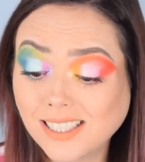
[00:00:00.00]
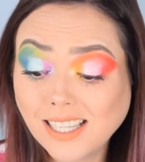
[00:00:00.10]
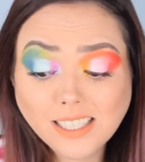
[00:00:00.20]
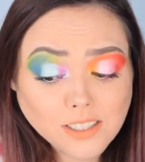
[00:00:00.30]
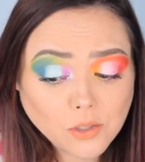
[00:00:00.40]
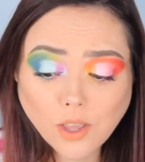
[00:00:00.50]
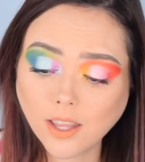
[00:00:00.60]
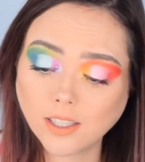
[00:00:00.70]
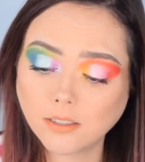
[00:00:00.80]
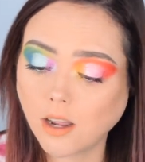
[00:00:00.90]
They didn't do
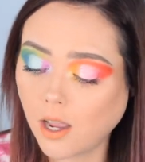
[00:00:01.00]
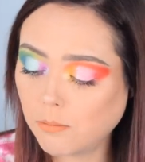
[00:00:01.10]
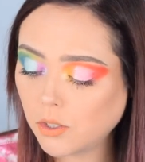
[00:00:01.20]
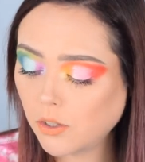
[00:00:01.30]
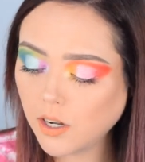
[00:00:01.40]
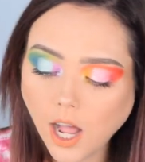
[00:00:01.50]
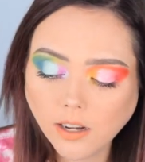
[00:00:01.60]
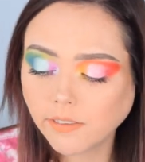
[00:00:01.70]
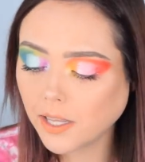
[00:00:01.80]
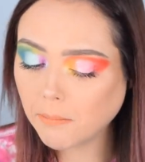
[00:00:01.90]
that this time, so they're
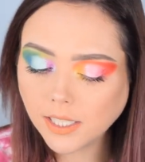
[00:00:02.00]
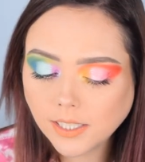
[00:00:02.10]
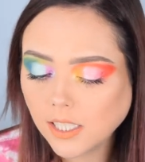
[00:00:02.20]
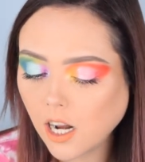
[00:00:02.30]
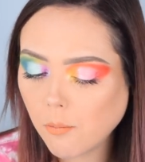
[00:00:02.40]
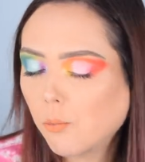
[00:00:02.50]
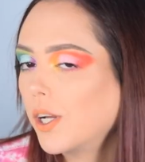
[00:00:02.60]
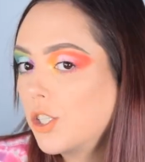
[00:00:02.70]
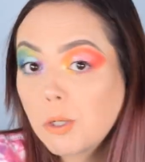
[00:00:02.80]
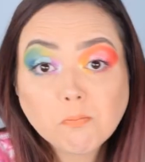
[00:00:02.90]
kind of like mixing it up,
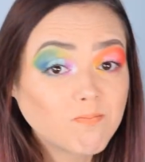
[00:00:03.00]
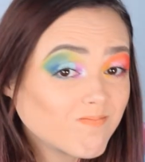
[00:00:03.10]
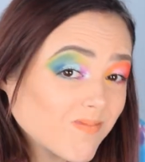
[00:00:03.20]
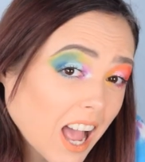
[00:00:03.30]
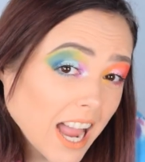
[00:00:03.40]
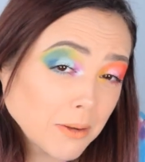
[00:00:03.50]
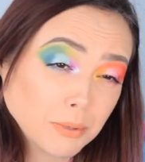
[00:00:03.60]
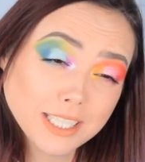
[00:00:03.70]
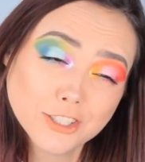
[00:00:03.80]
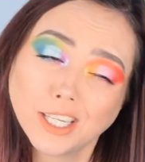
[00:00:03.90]
which I
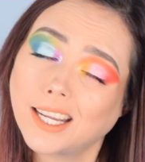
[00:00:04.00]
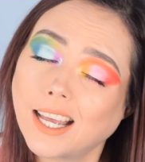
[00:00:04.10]
appreciate.